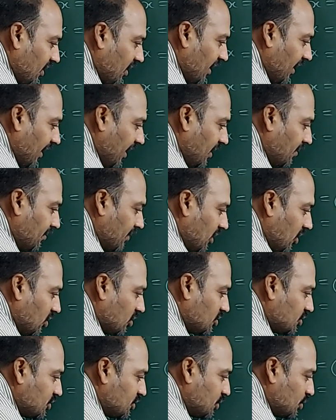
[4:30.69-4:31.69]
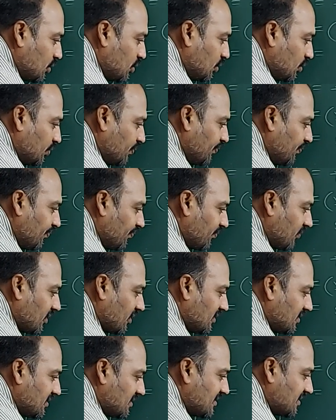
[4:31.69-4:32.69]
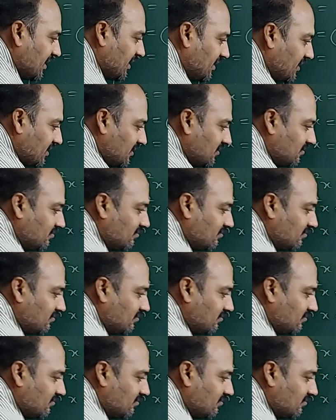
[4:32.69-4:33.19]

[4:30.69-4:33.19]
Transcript: n belongs to z.